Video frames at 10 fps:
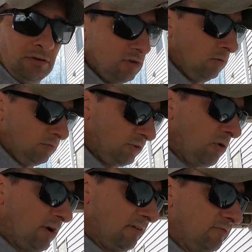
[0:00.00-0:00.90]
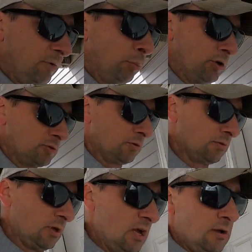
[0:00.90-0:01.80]
so they're all getting replaced with,
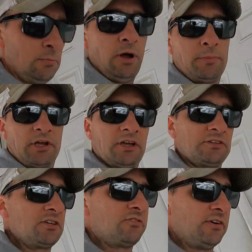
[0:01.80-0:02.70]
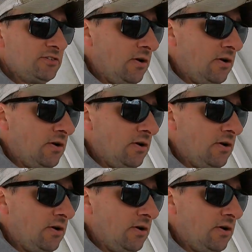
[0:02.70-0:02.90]
but I'm going to cut these fittings